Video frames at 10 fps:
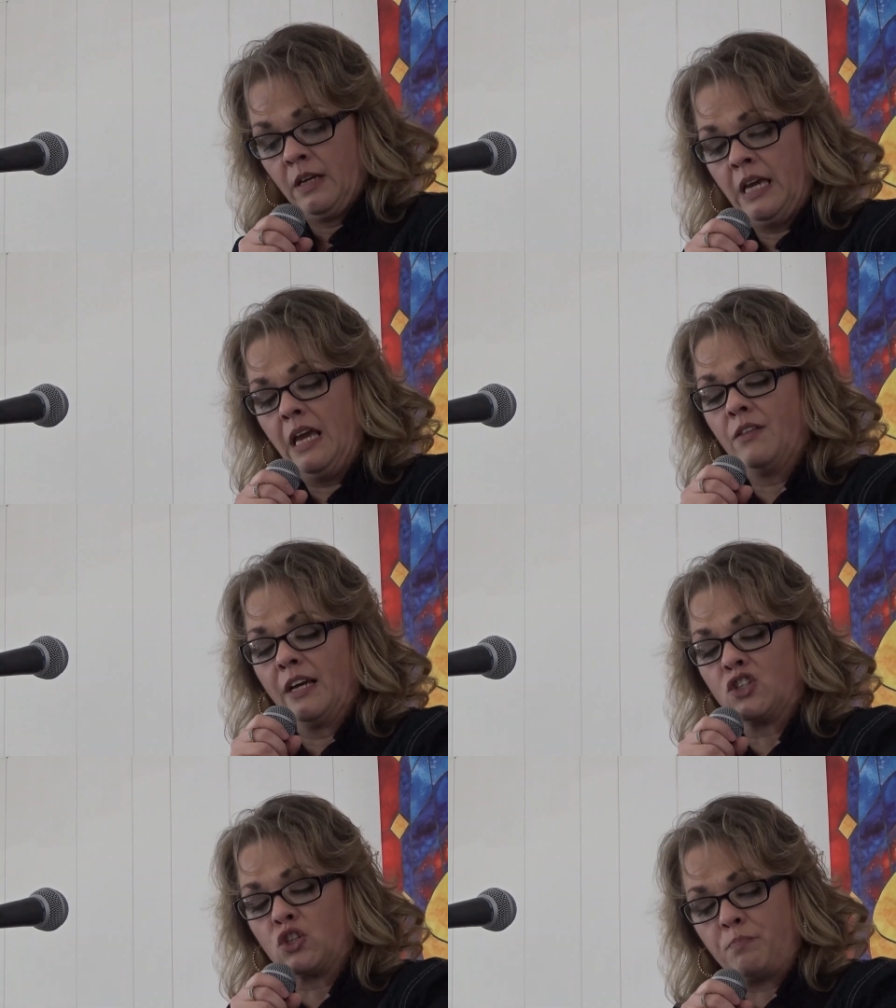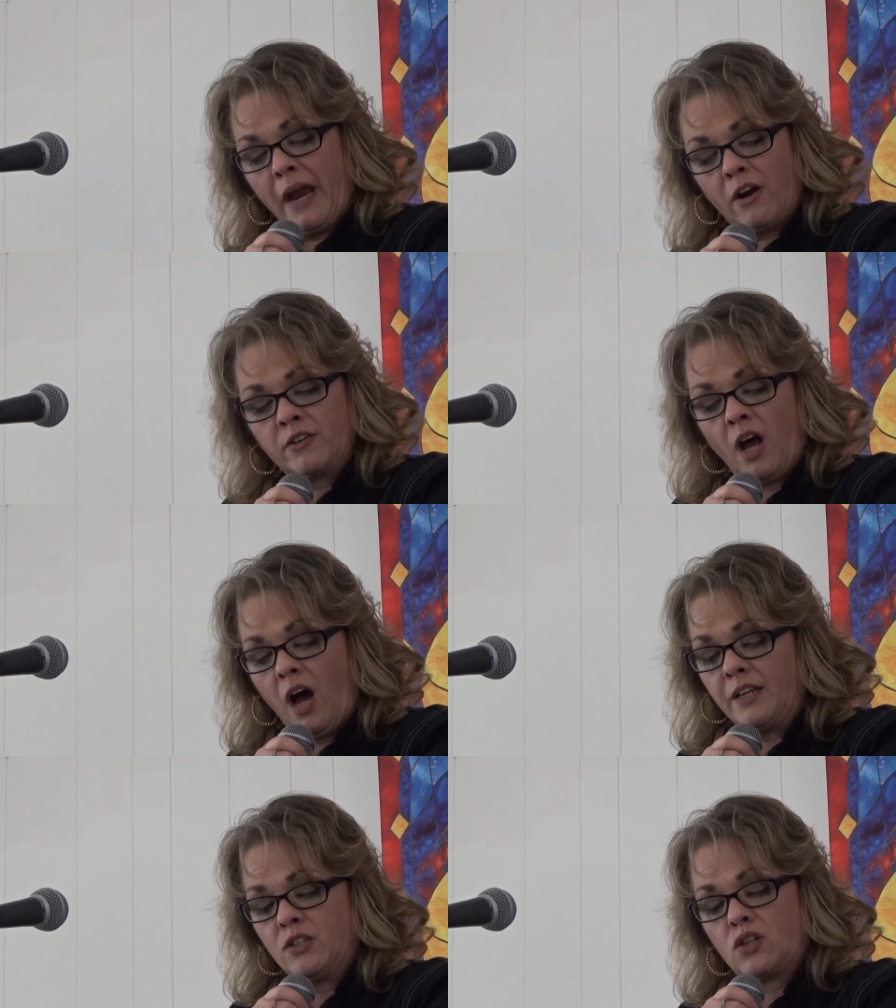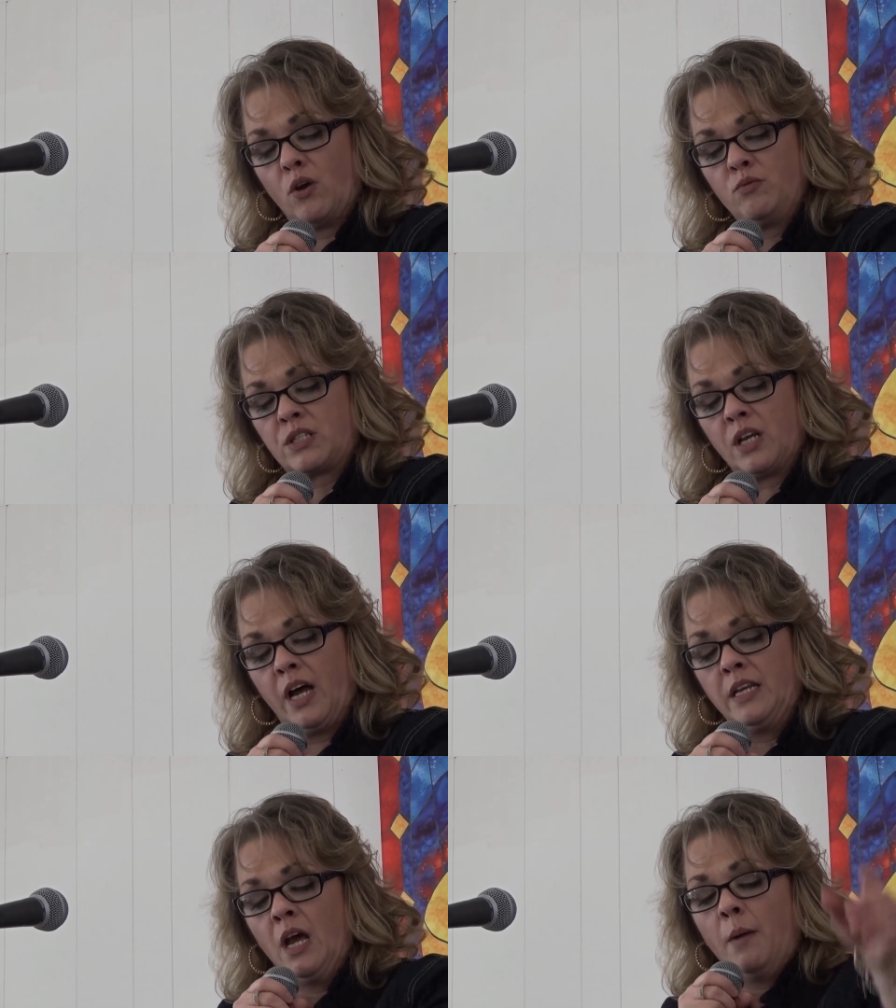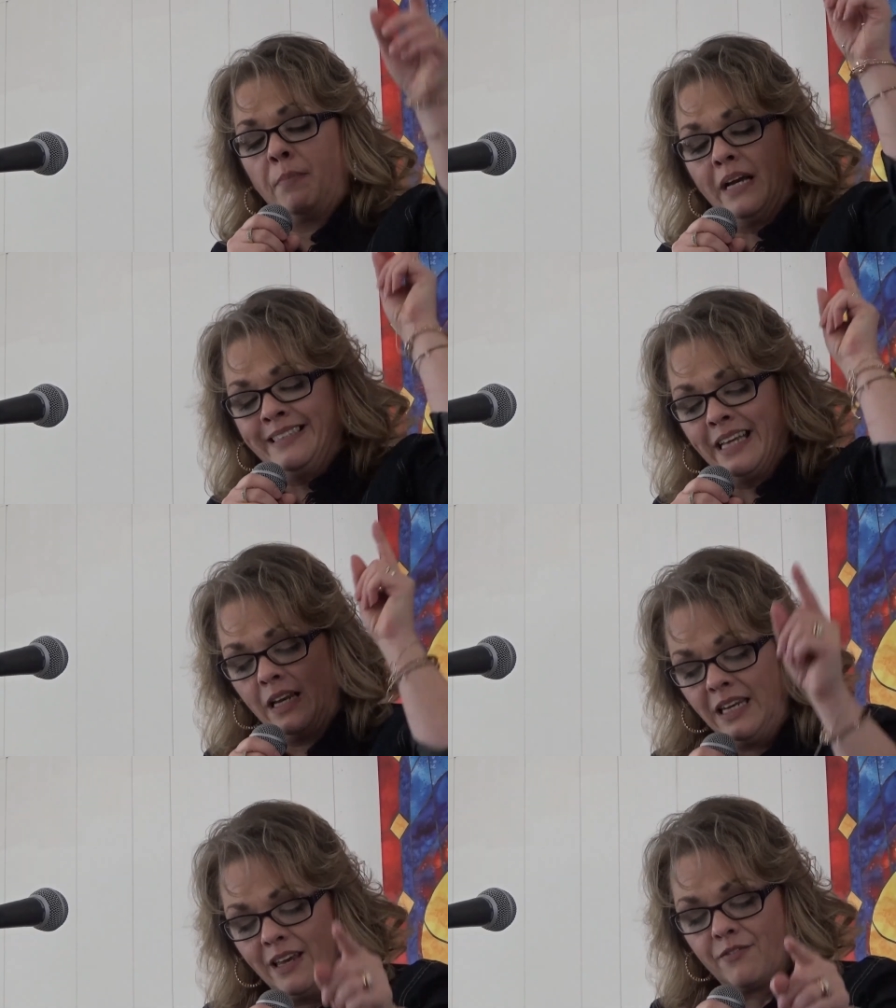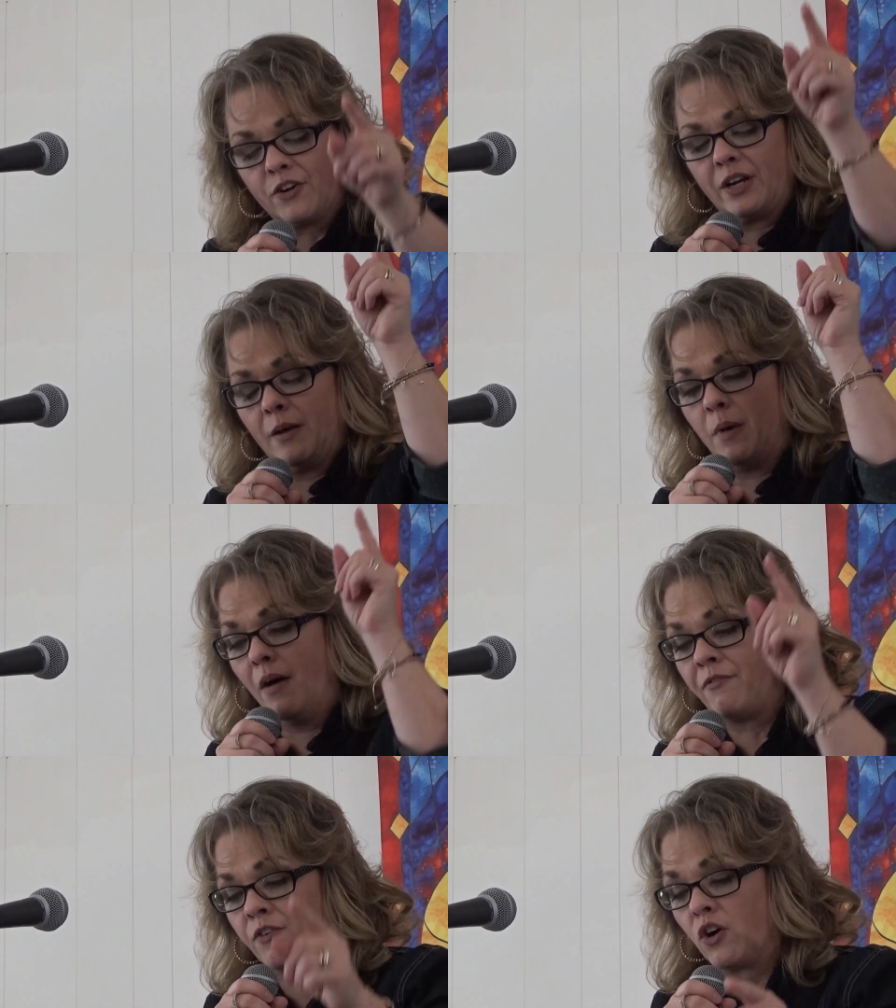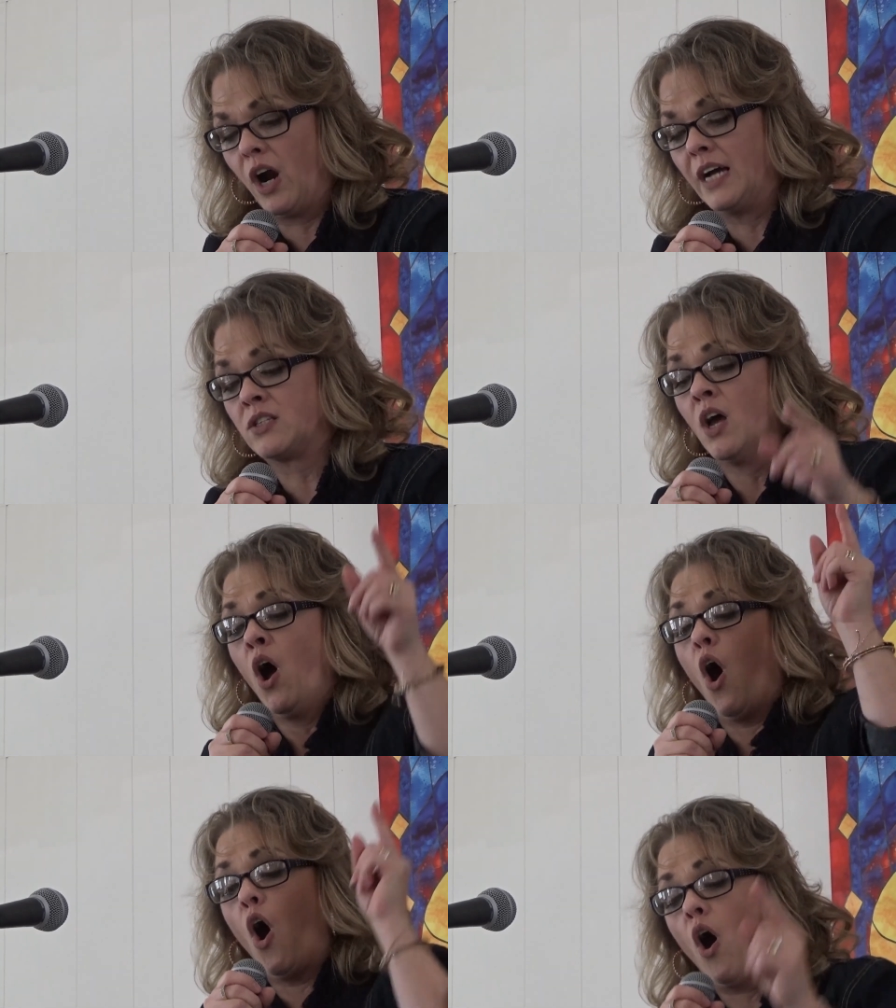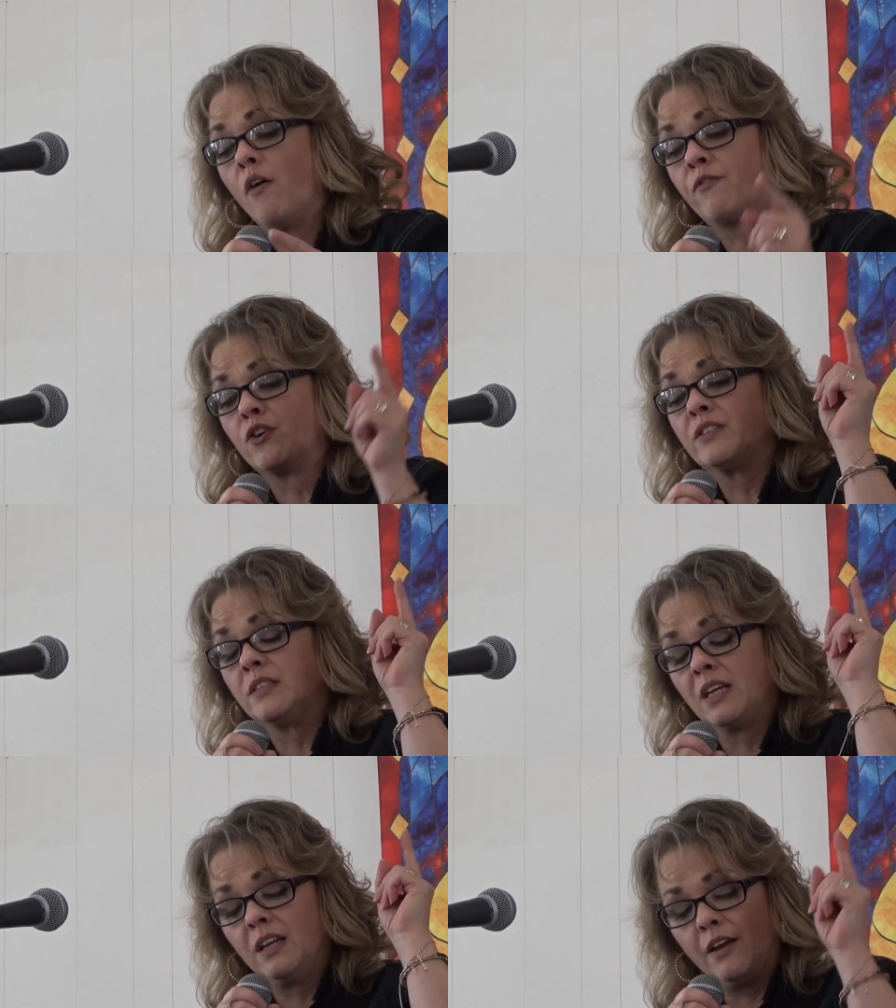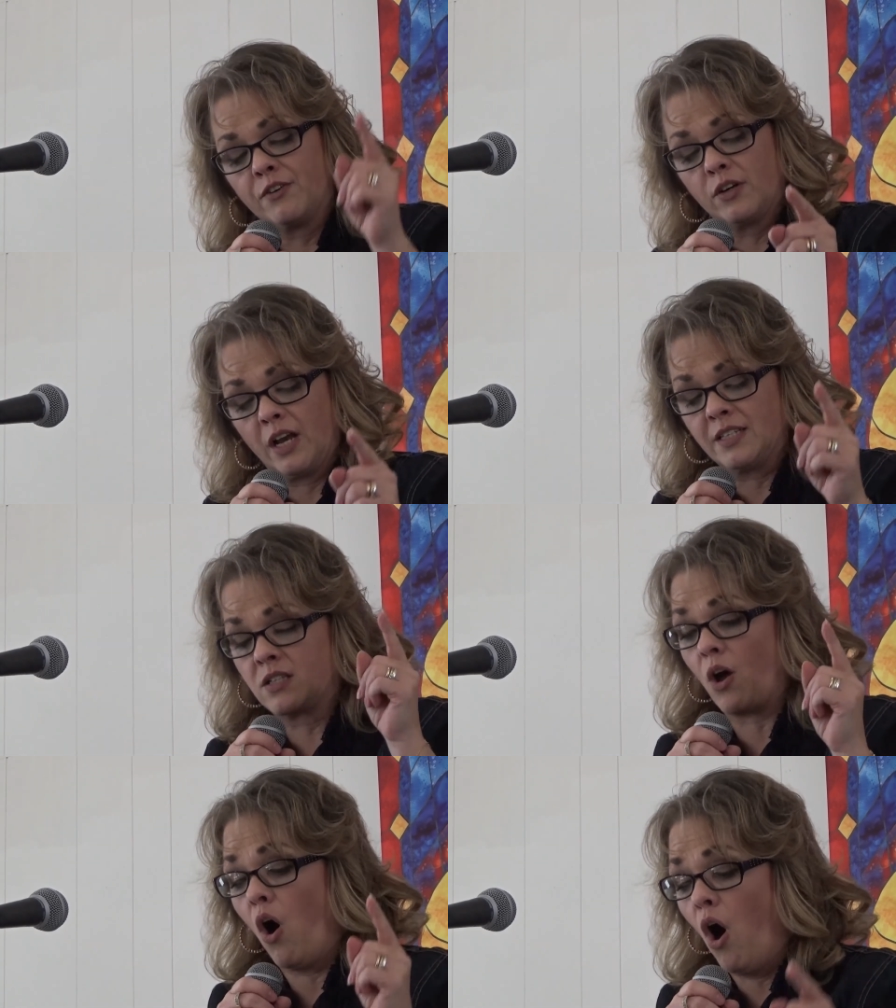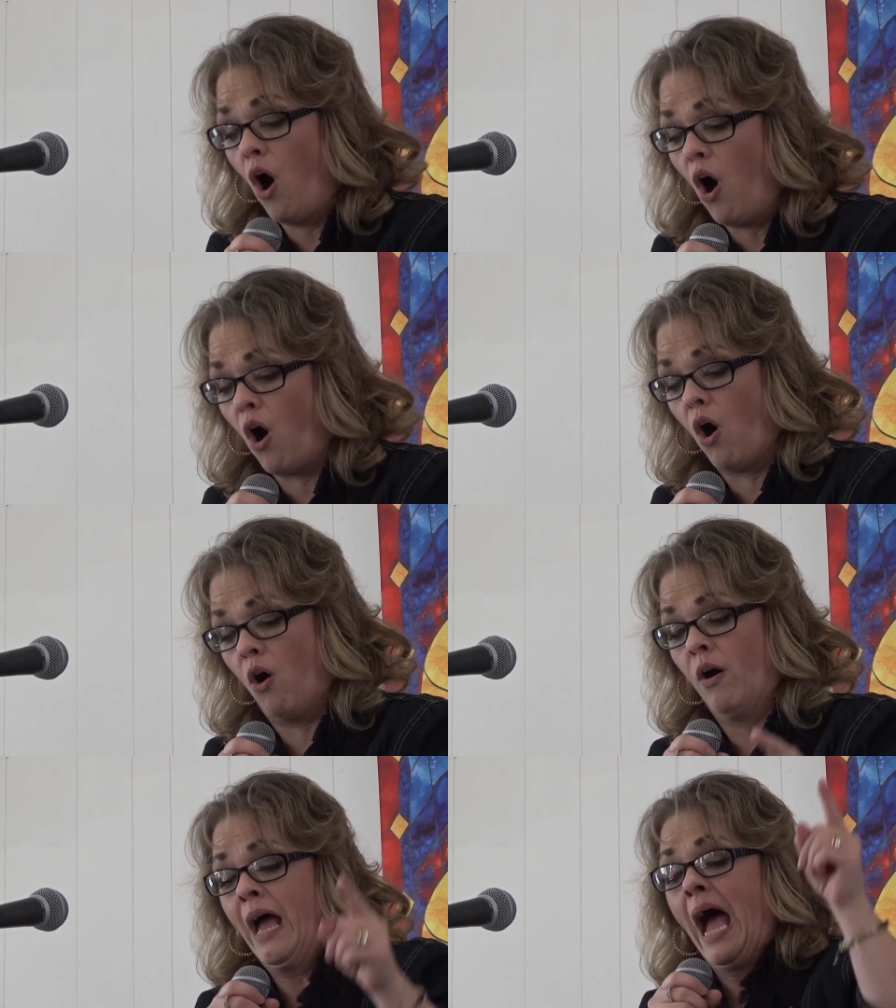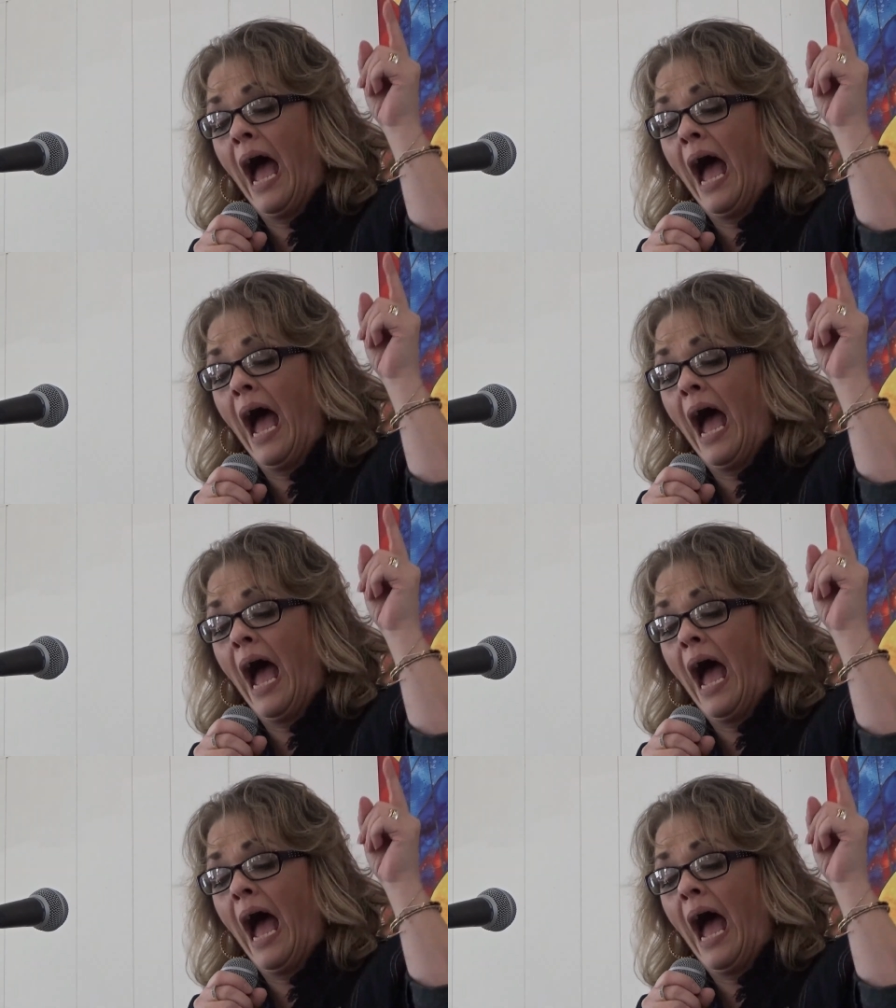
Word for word: He that spared not his own son, but delivered him up for us, for delivered us all.